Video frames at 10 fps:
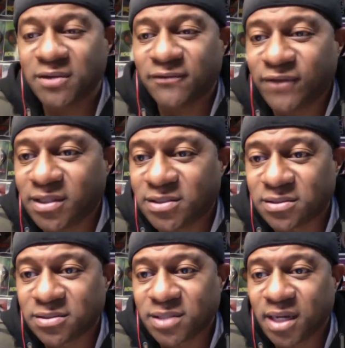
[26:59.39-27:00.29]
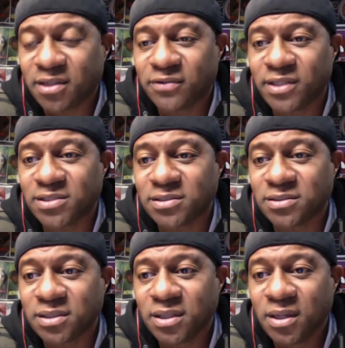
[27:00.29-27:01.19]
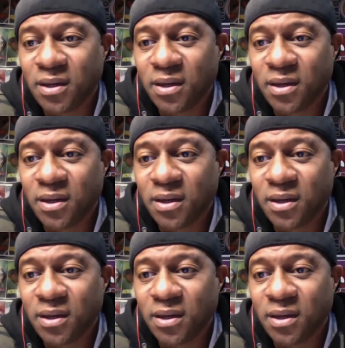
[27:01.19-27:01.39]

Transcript: in-your-face kind of craziness.